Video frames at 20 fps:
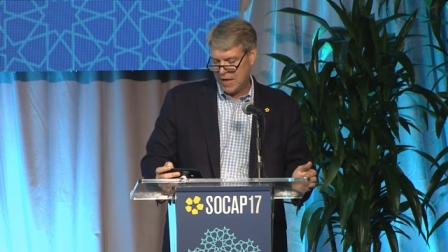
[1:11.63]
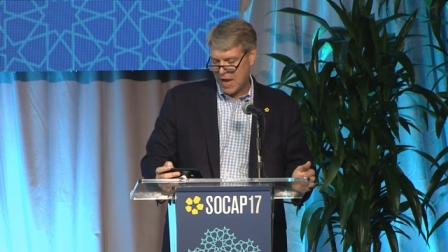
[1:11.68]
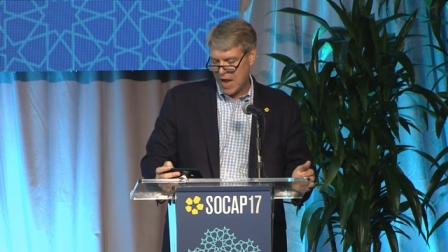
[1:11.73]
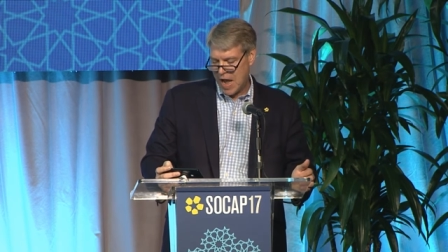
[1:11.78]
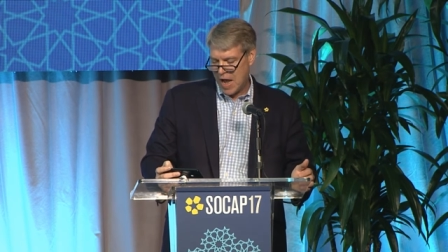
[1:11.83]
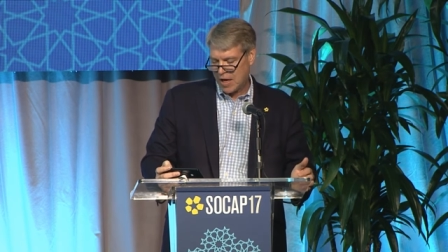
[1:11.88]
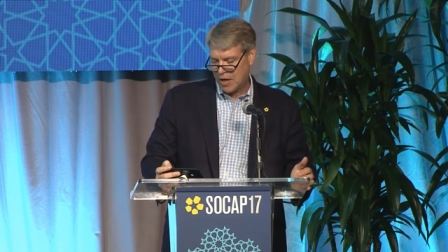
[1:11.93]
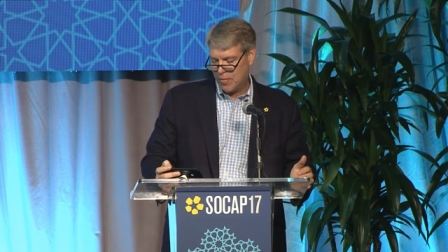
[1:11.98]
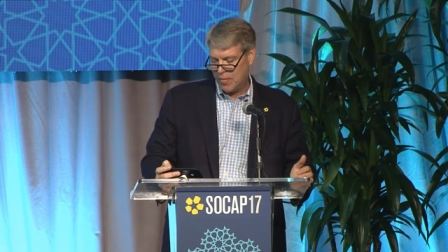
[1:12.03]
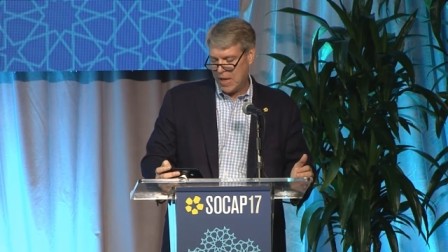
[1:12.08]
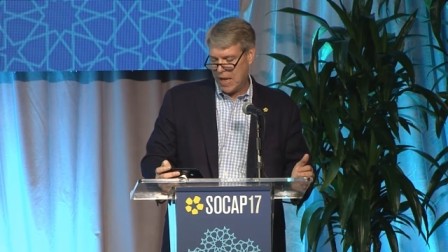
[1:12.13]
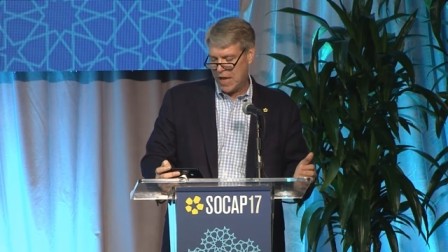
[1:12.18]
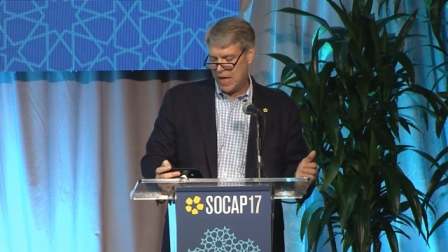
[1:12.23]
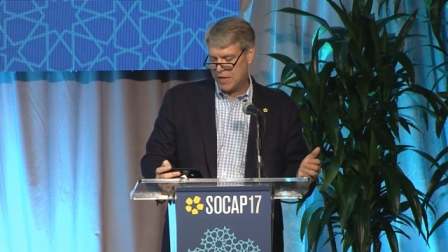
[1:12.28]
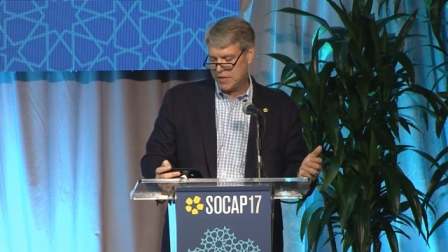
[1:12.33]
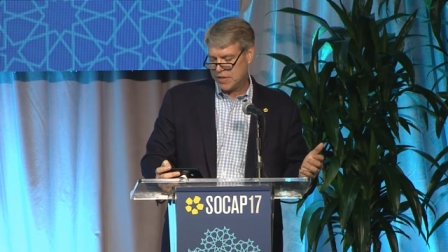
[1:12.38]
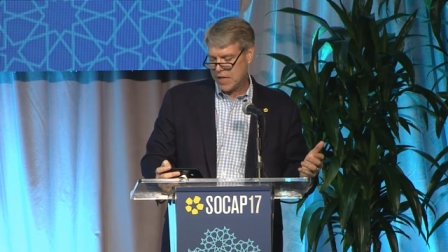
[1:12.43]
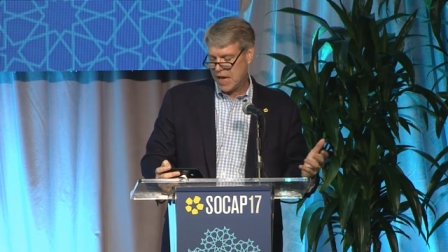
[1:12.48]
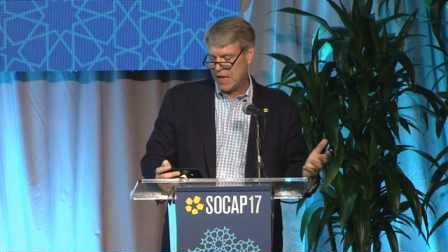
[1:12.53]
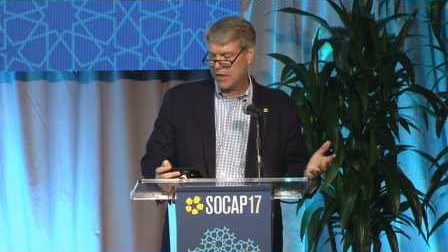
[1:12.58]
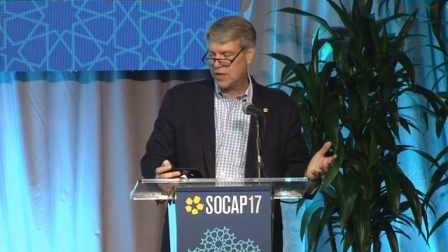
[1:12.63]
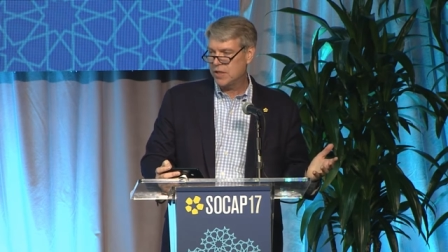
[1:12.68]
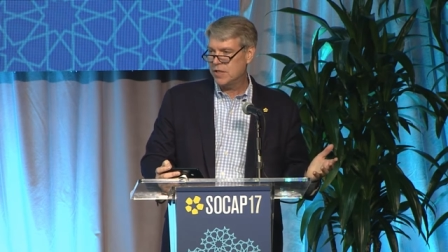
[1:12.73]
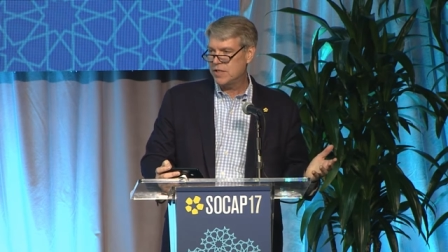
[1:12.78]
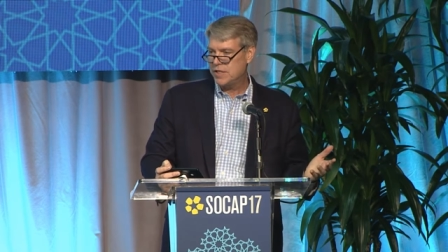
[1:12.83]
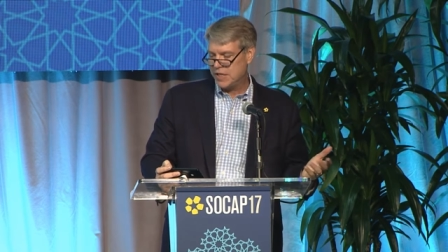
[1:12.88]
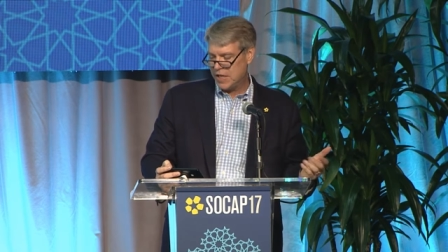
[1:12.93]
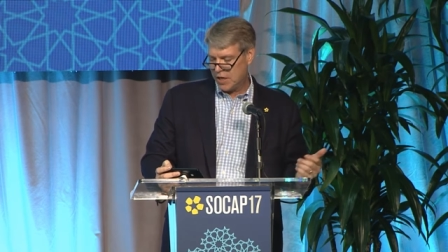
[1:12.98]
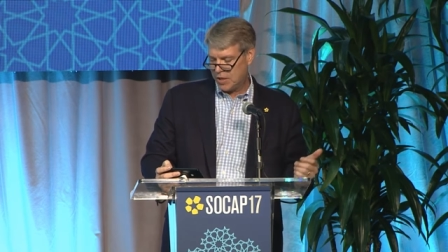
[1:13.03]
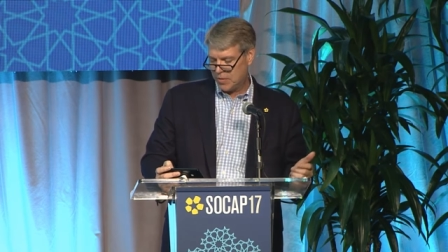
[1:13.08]
Achim has had
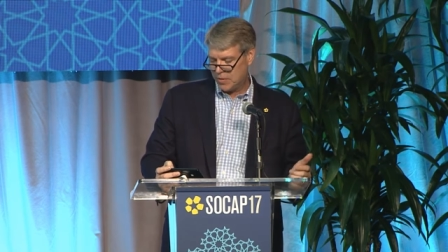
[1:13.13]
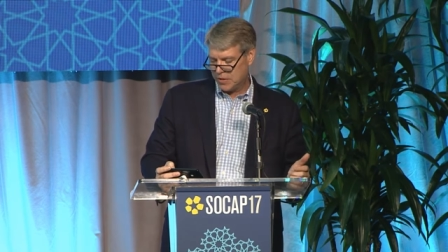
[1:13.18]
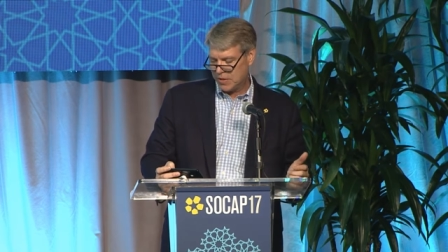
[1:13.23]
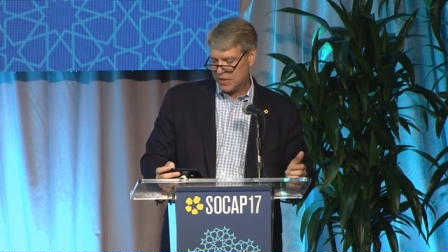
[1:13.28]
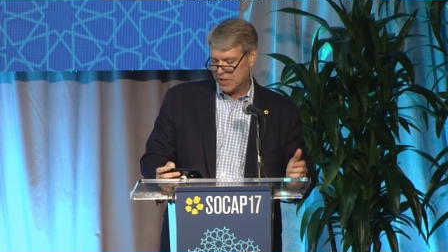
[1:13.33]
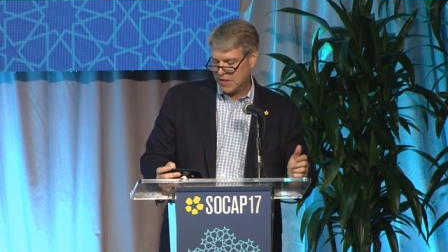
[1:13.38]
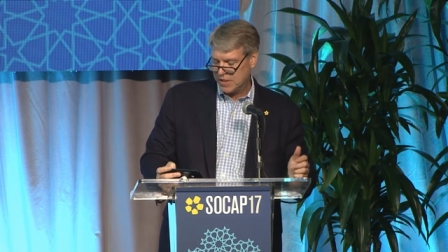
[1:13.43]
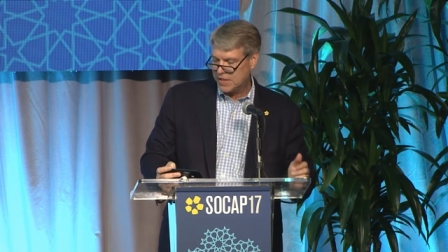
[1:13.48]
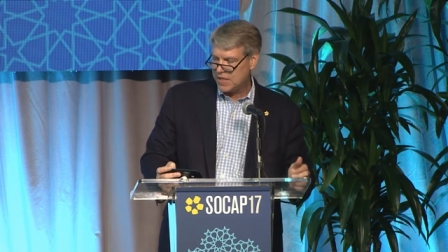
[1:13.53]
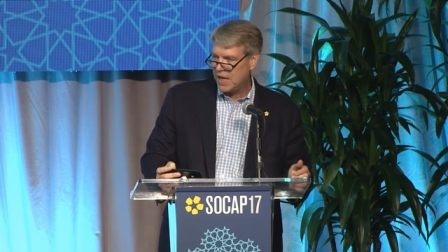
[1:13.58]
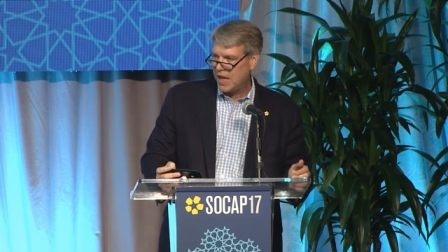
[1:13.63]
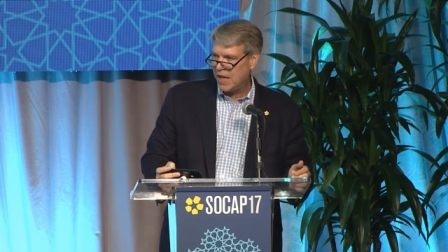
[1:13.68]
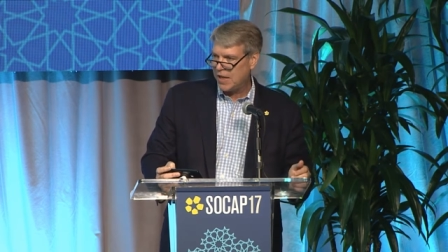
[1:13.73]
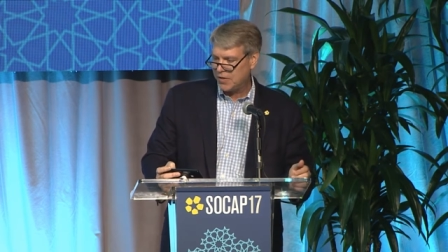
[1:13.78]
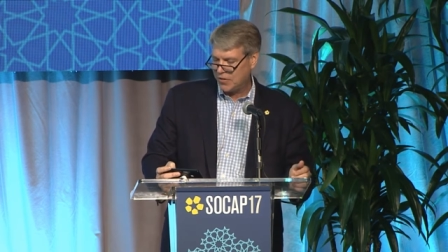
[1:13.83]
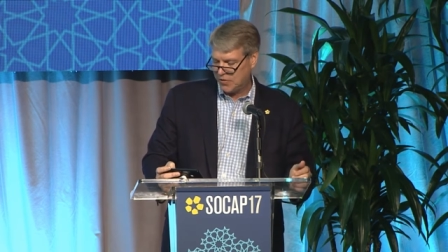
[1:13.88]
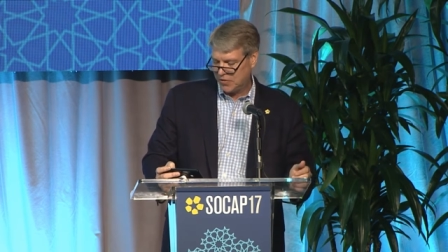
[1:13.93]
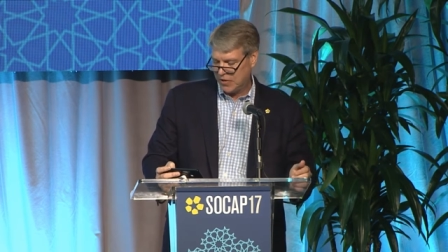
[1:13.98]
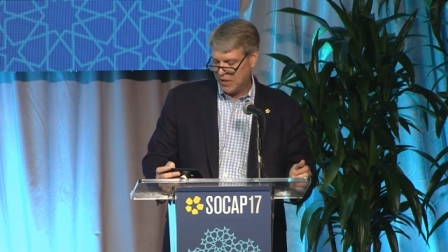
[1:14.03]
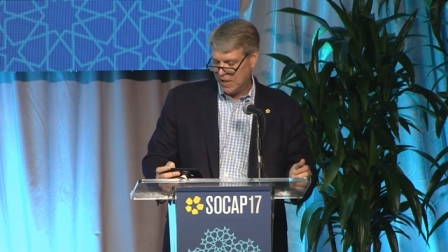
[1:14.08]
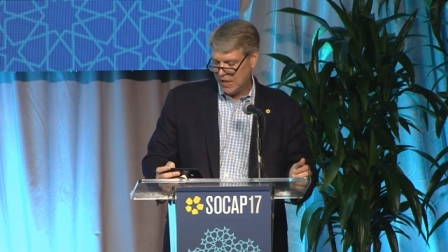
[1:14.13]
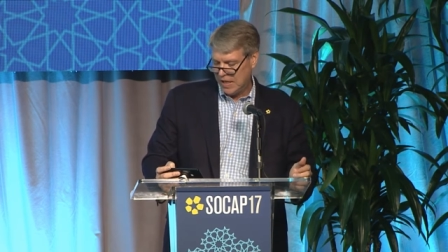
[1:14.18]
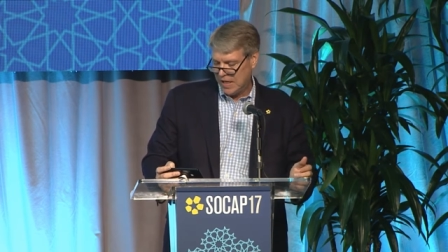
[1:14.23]
considerable success